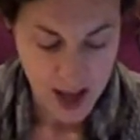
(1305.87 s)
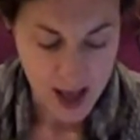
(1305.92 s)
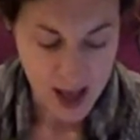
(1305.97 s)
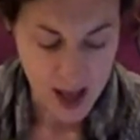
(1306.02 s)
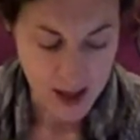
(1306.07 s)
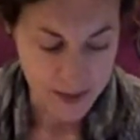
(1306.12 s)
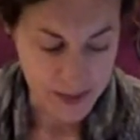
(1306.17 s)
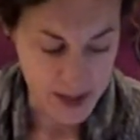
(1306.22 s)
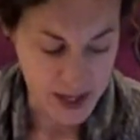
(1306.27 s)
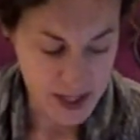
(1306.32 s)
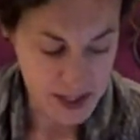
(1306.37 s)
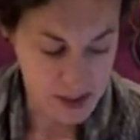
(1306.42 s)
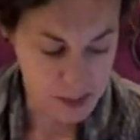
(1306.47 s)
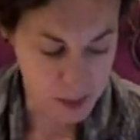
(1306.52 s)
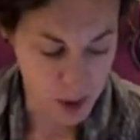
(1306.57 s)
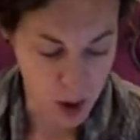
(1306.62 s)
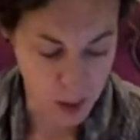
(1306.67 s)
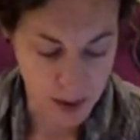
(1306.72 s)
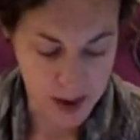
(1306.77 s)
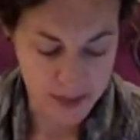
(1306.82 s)
At this
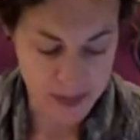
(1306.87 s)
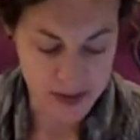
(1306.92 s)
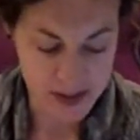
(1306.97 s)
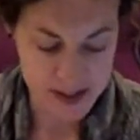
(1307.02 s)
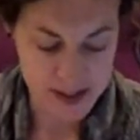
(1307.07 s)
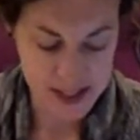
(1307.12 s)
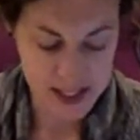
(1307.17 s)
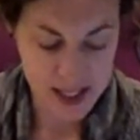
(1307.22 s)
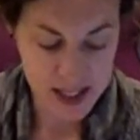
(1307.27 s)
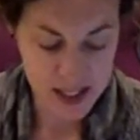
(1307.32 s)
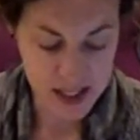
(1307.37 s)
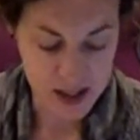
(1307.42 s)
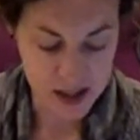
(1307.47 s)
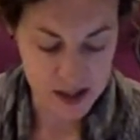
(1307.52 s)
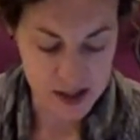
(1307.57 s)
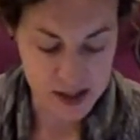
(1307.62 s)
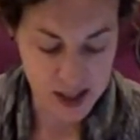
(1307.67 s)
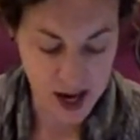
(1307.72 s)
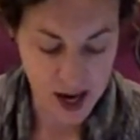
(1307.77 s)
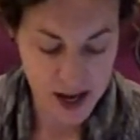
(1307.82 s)
moment, the scene
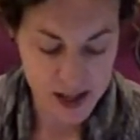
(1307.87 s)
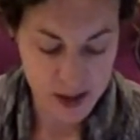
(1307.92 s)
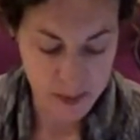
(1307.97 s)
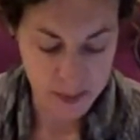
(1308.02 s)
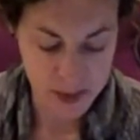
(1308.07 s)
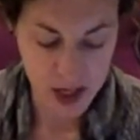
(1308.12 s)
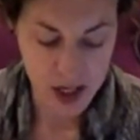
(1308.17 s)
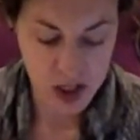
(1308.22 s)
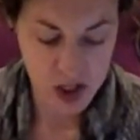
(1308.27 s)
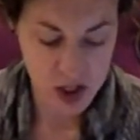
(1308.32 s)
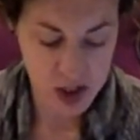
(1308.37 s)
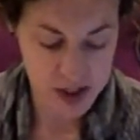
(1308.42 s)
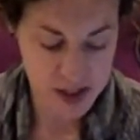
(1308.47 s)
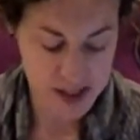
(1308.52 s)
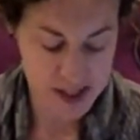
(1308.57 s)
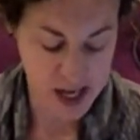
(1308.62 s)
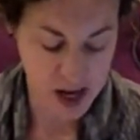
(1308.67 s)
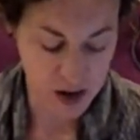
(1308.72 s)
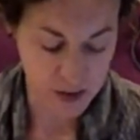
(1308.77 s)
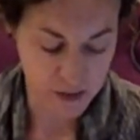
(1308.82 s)
inside the peach
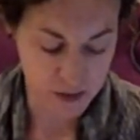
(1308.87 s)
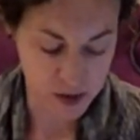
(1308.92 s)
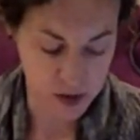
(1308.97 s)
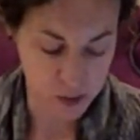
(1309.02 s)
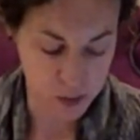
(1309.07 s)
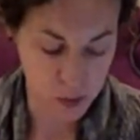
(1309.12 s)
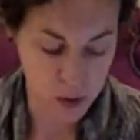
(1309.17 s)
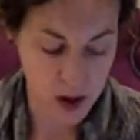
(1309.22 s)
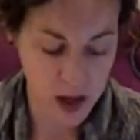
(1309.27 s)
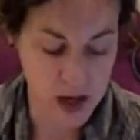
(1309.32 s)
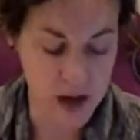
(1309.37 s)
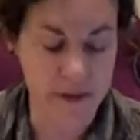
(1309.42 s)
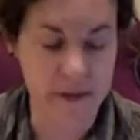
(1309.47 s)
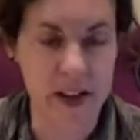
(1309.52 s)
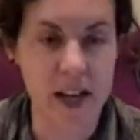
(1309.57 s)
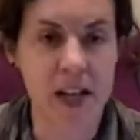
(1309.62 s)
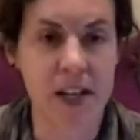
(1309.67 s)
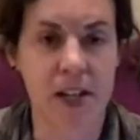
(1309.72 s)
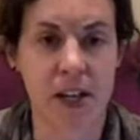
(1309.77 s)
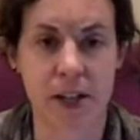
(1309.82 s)
itself was one of
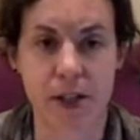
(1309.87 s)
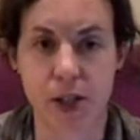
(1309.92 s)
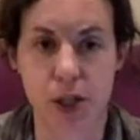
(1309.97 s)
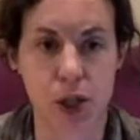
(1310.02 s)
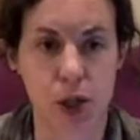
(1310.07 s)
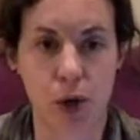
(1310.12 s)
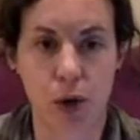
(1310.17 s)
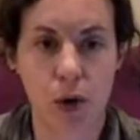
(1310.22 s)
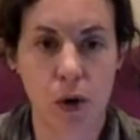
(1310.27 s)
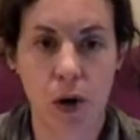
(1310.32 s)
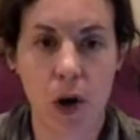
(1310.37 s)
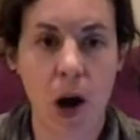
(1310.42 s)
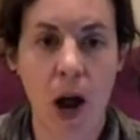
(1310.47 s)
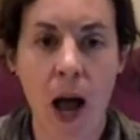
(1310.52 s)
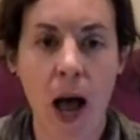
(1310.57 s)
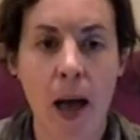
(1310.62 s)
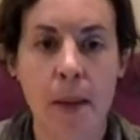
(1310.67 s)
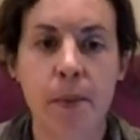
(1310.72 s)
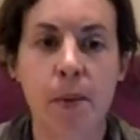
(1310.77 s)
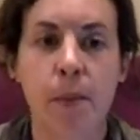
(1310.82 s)

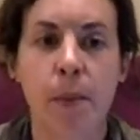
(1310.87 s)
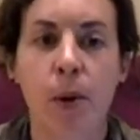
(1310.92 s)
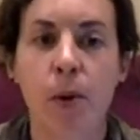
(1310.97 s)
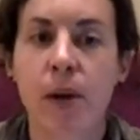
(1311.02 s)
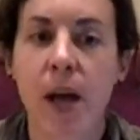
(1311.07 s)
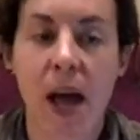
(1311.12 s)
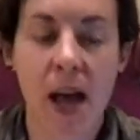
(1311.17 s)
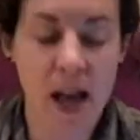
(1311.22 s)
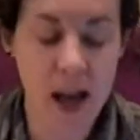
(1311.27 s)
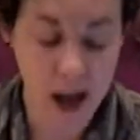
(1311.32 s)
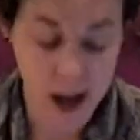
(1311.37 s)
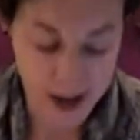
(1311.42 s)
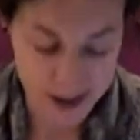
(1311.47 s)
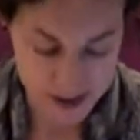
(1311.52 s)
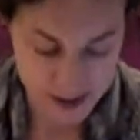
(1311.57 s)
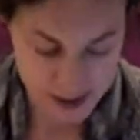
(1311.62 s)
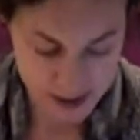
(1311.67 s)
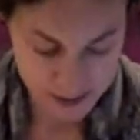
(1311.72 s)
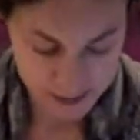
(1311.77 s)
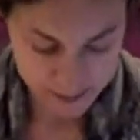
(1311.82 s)
indescribable
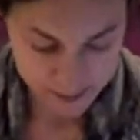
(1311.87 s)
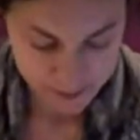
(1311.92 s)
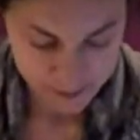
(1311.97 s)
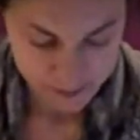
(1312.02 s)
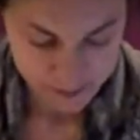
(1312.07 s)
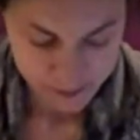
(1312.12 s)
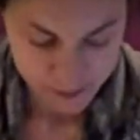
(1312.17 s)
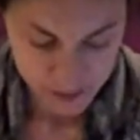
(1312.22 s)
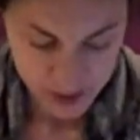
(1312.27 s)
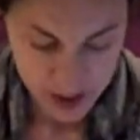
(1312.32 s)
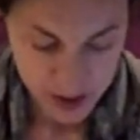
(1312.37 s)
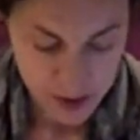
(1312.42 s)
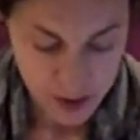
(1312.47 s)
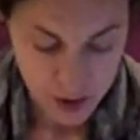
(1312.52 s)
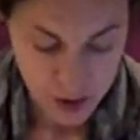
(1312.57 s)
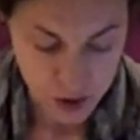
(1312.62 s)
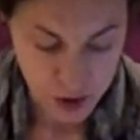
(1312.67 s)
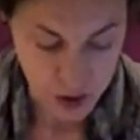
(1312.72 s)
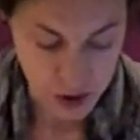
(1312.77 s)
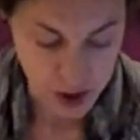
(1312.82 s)
chaos.
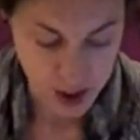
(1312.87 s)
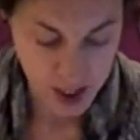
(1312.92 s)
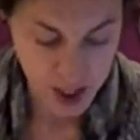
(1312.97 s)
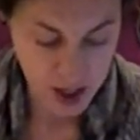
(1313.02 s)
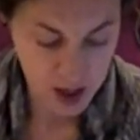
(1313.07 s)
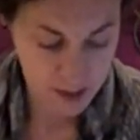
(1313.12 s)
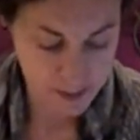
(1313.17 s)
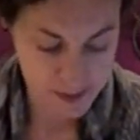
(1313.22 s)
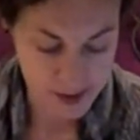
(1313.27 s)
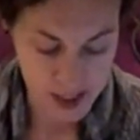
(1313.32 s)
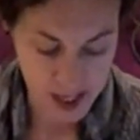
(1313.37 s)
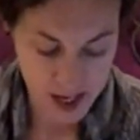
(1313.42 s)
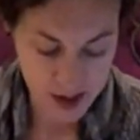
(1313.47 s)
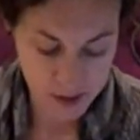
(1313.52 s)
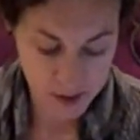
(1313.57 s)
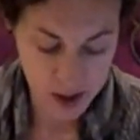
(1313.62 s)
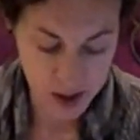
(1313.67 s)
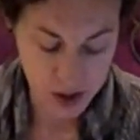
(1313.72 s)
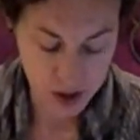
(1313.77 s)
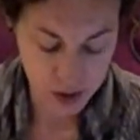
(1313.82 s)
James
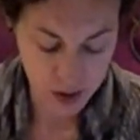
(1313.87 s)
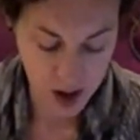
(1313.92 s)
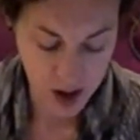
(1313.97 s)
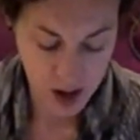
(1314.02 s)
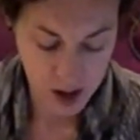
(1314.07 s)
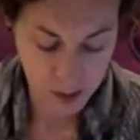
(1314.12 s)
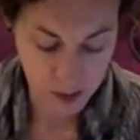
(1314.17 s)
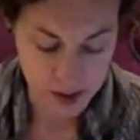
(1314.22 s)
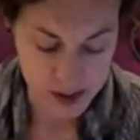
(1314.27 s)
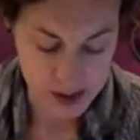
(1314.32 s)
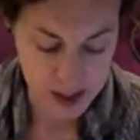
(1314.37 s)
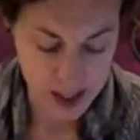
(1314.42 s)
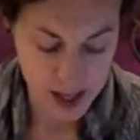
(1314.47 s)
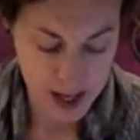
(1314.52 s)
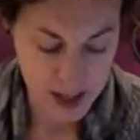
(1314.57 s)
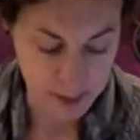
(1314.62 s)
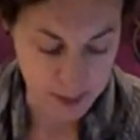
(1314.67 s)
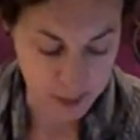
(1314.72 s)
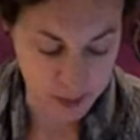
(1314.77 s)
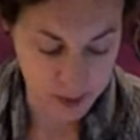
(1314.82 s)
Henry Trotter was
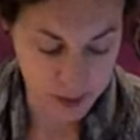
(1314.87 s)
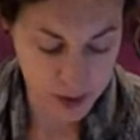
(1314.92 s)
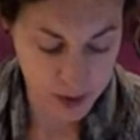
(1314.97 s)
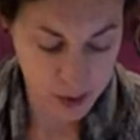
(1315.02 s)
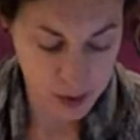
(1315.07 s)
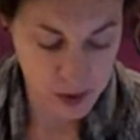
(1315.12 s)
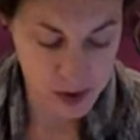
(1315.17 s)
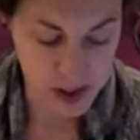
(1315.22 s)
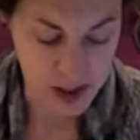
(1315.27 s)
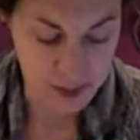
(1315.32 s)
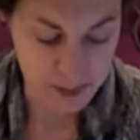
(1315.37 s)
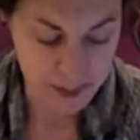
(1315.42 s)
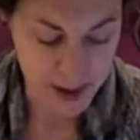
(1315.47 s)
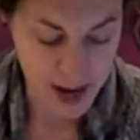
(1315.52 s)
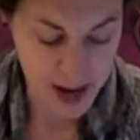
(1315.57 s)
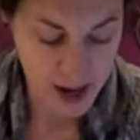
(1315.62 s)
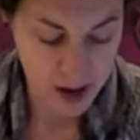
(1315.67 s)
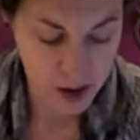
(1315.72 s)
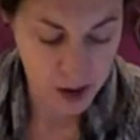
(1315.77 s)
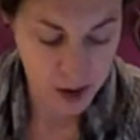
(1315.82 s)
lying bruised and
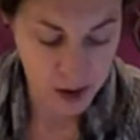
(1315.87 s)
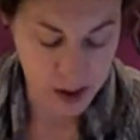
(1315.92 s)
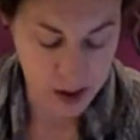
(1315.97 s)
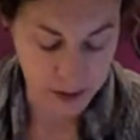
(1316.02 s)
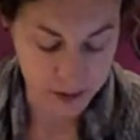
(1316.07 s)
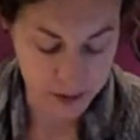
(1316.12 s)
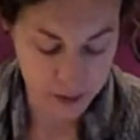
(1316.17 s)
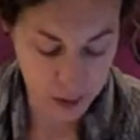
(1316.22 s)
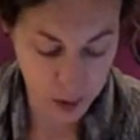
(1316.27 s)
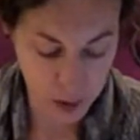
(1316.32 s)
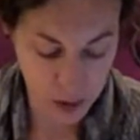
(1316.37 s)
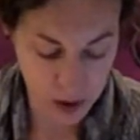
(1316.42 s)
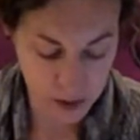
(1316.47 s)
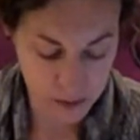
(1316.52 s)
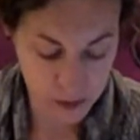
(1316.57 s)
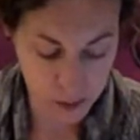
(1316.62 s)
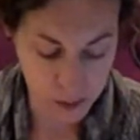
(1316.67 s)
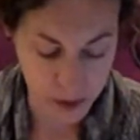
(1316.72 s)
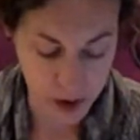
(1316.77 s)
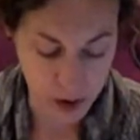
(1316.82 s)
battered on the floor
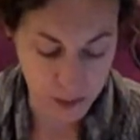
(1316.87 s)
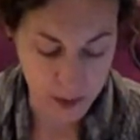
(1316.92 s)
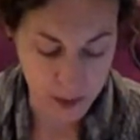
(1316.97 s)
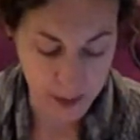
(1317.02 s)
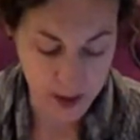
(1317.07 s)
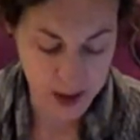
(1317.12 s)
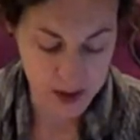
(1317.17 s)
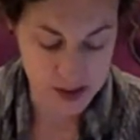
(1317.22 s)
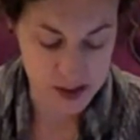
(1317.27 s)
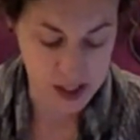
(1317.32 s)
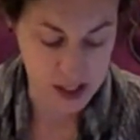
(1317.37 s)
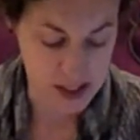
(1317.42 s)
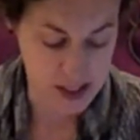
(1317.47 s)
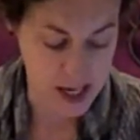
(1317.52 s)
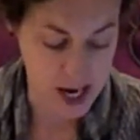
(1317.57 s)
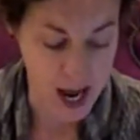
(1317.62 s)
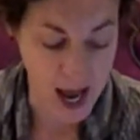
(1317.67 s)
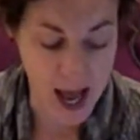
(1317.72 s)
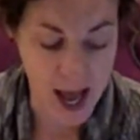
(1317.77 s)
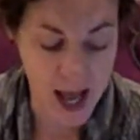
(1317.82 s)
of the room amongst a
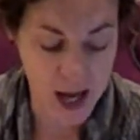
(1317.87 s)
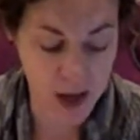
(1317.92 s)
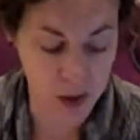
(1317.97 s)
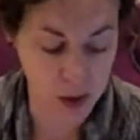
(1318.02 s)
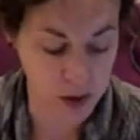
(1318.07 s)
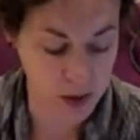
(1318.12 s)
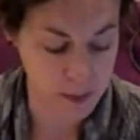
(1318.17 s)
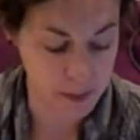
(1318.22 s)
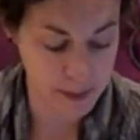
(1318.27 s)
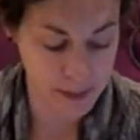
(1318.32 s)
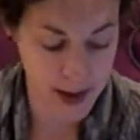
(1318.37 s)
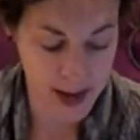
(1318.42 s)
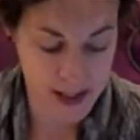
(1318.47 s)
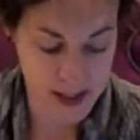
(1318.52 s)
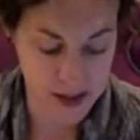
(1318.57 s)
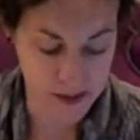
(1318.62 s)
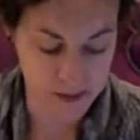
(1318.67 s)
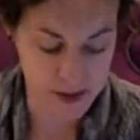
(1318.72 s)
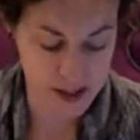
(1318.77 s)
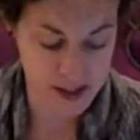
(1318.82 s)
tangled
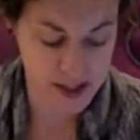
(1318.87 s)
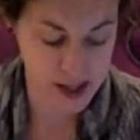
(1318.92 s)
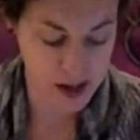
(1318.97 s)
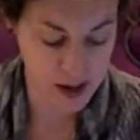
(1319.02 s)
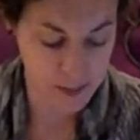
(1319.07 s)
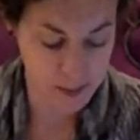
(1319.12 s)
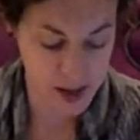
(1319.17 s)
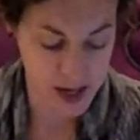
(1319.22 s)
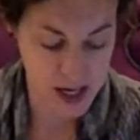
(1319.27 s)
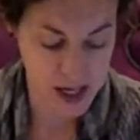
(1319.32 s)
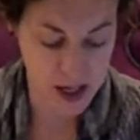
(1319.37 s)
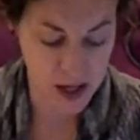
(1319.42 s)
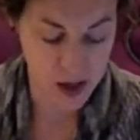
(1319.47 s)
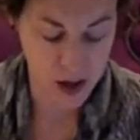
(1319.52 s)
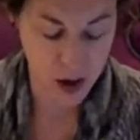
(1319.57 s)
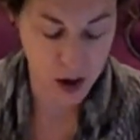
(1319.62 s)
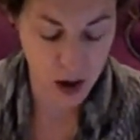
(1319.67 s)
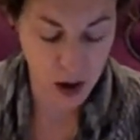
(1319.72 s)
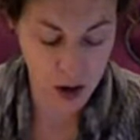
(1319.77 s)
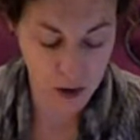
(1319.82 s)
mess of centipede and
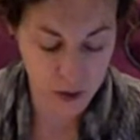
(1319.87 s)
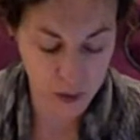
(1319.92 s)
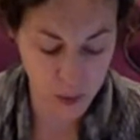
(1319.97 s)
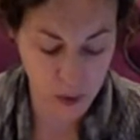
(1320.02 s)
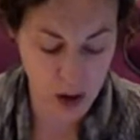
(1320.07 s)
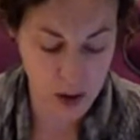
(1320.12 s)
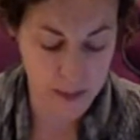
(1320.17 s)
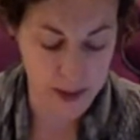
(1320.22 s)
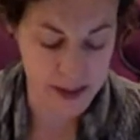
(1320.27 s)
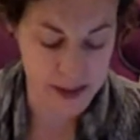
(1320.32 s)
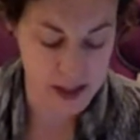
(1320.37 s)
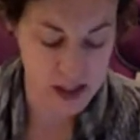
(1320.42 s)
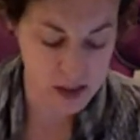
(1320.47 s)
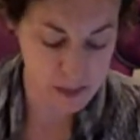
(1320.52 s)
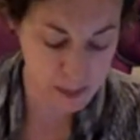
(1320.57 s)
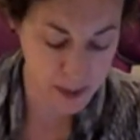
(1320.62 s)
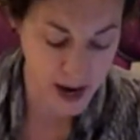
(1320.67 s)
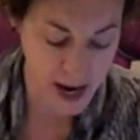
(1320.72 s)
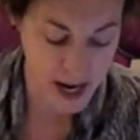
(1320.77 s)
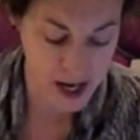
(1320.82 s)
earthworm and
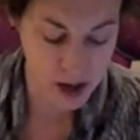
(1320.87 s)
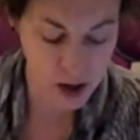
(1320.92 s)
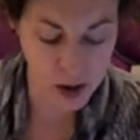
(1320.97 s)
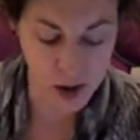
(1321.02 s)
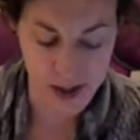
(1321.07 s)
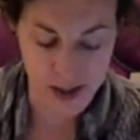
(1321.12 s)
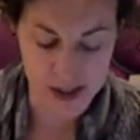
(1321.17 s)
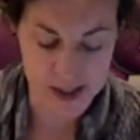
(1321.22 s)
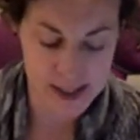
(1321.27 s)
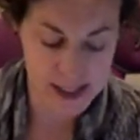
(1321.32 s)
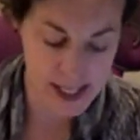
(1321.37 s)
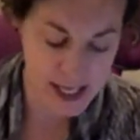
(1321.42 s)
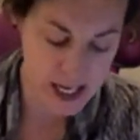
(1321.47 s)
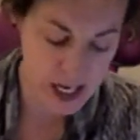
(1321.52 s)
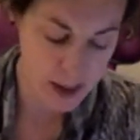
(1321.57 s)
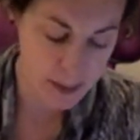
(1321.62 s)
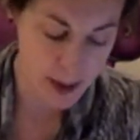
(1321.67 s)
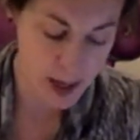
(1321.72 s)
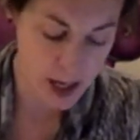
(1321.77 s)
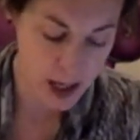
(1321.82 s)
spider and
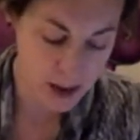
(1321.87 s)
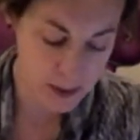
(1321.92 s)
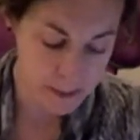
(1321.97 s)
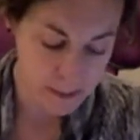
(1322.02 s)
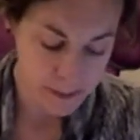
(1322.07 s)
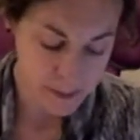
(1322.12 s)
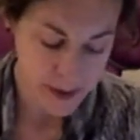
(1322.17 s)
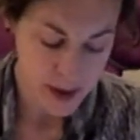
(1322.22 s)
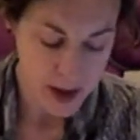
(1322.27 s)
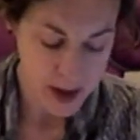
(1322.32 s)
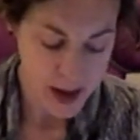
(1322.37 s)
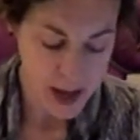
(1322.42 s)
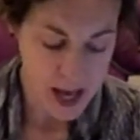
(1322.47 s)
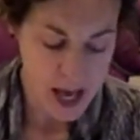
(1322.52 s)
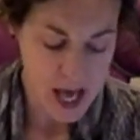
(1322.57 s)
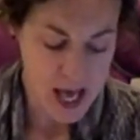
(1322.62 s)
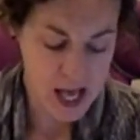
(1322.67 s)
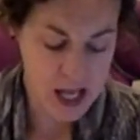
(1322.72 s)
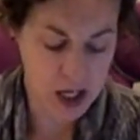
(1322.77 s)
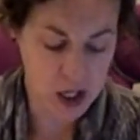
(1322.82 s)
ladybug
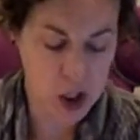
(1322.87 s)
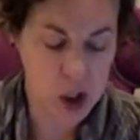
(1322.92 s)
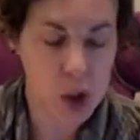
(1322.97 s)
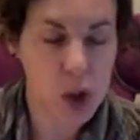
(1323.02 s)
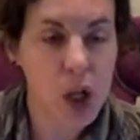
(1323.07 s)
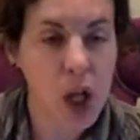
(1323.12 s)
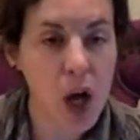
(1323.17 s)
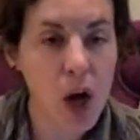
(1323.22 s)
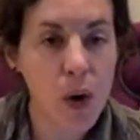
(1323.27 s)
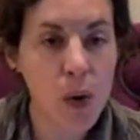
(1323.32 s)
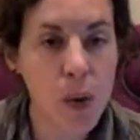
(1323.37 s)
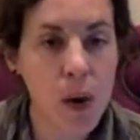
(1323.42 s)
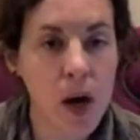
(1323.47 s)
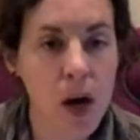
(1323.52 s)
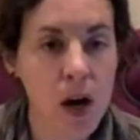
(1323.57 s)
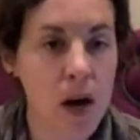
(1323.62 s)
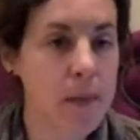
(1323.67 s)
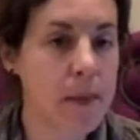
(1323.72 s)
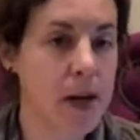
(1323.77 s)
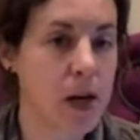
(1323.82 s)
and
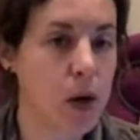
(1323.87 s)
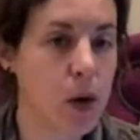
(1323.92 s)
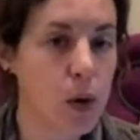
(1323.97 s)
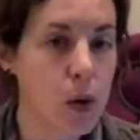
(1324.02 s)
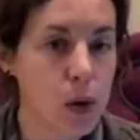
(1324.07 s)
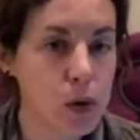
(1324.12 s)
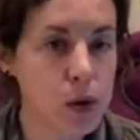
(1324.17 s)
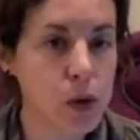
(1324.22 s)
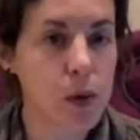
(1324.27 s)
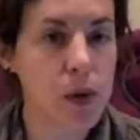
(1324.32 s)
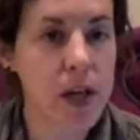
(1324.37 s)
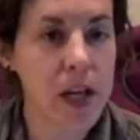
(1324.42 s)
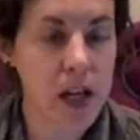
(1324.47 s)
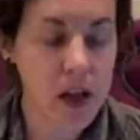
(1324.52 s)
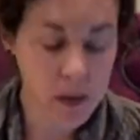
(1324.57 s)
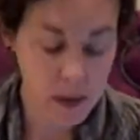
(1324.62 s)
glowworm and old green